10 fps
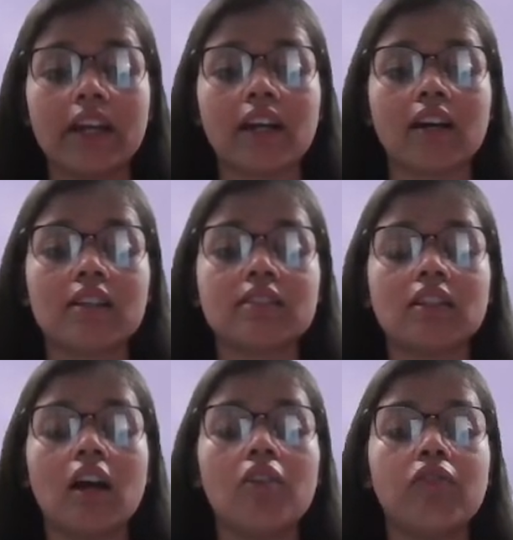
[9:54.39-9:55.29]
it occurs in
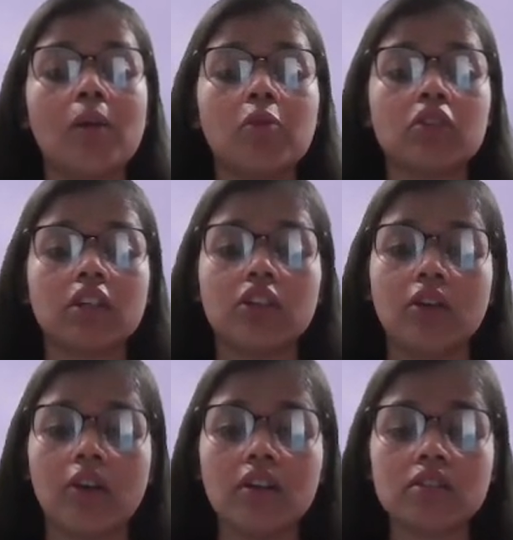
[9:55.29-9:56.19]
alpha motor
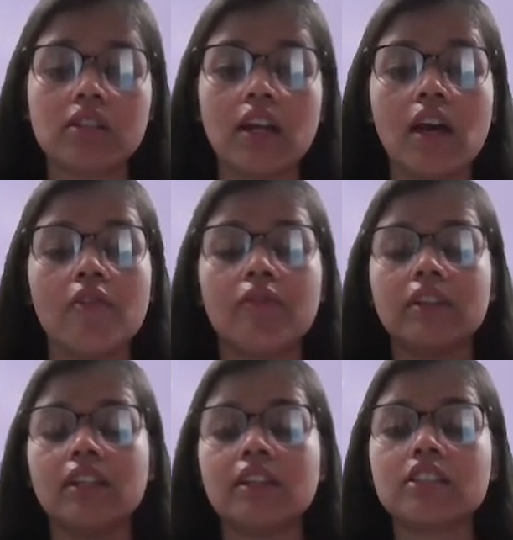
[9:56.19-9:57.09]
neurons
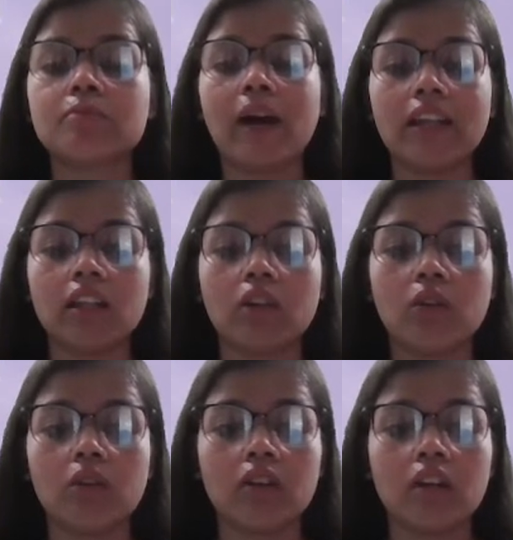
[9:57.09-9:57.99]
within the spinal
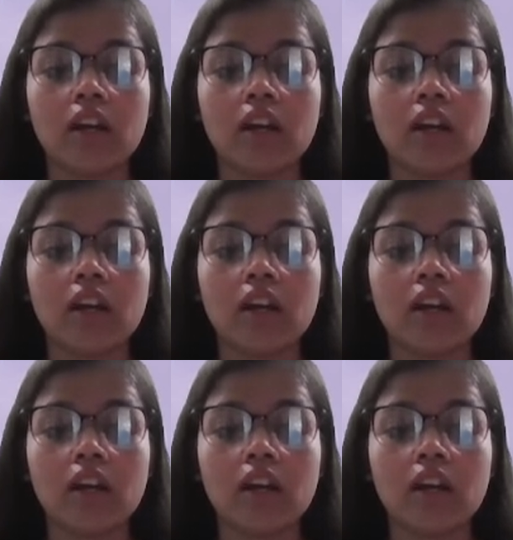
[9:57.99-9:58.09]
cord.